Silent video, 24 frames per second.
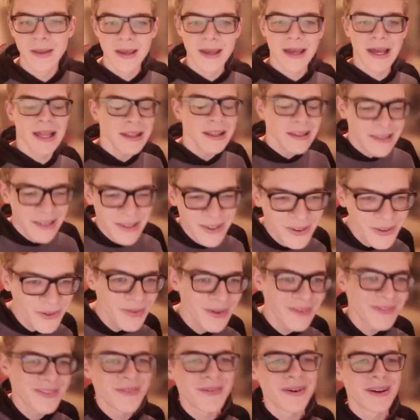Hello
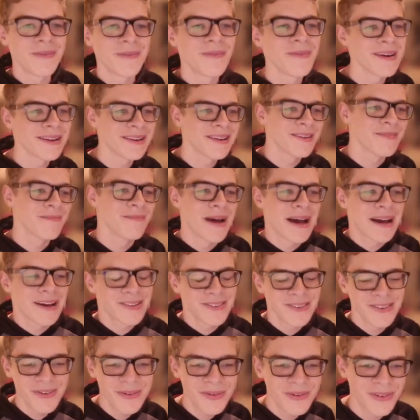everyone and welcome back
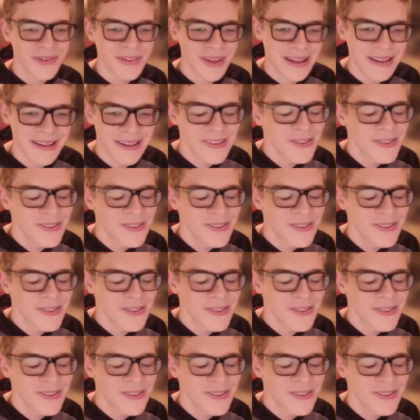to SEND